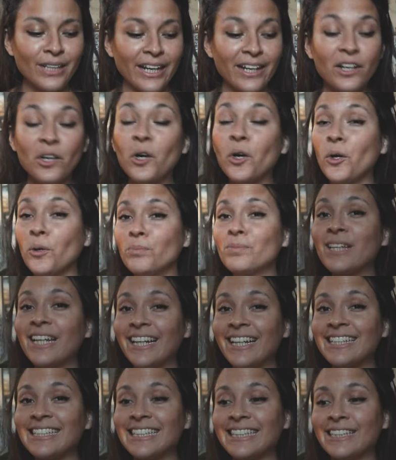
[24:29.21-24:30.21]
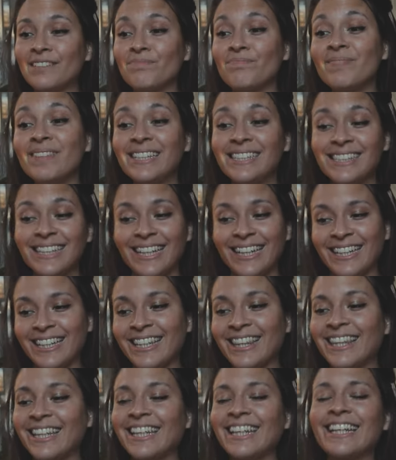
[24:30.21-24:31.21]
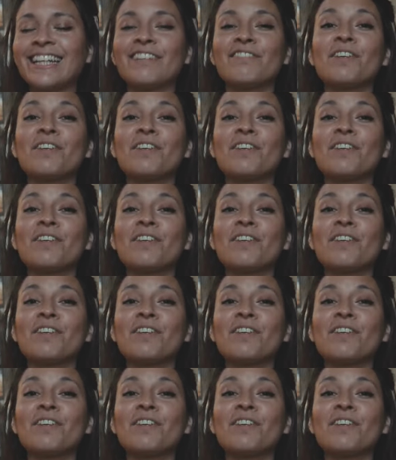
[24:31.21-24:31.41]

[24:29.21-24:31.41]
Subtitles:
I hope that I didn't miss anything.